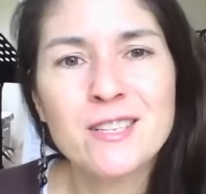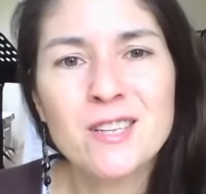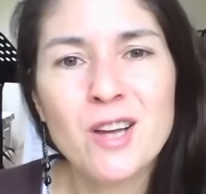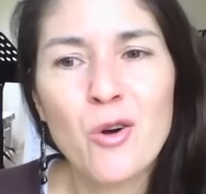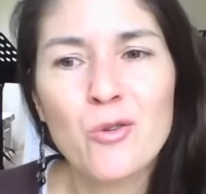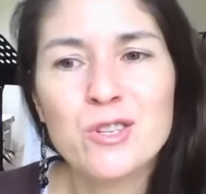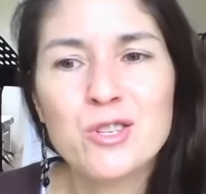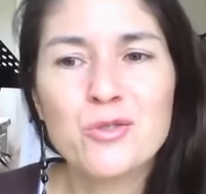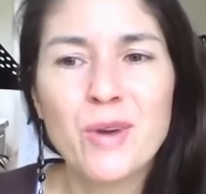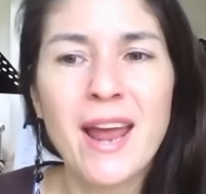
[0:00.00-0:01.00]
so
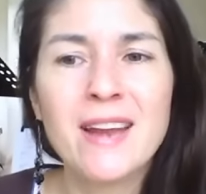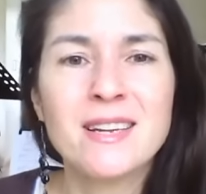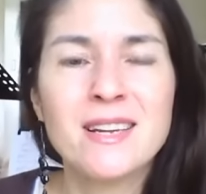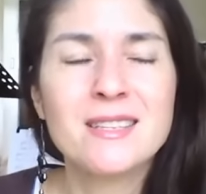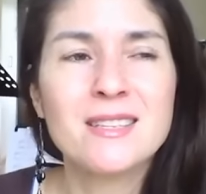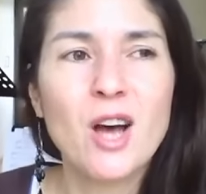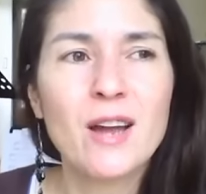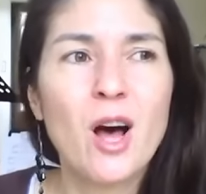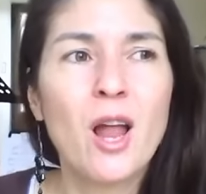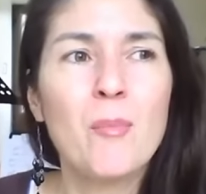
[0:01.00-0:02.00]
straight. And it's not
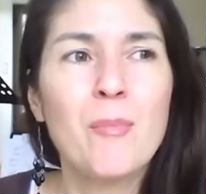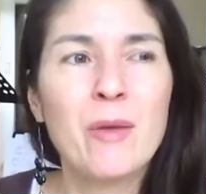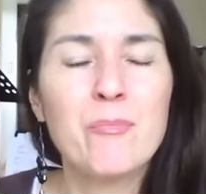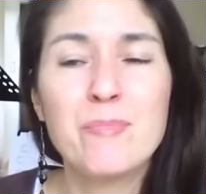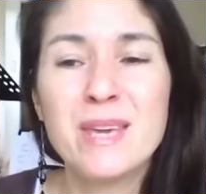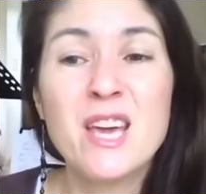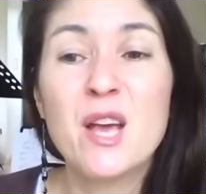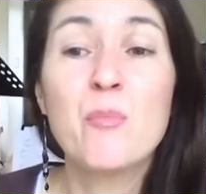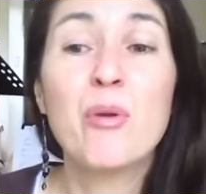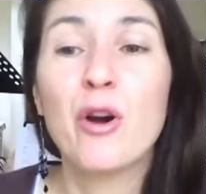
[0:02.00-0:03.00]
all about
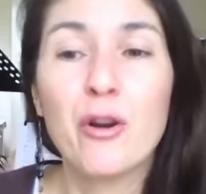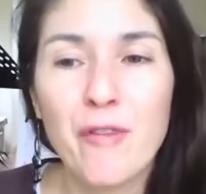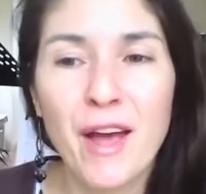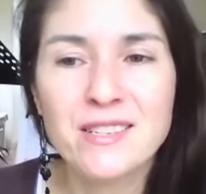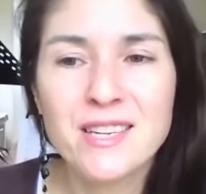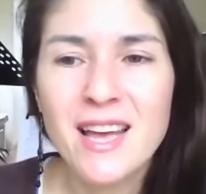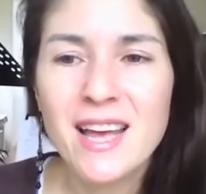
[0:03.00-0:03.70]
being perfect.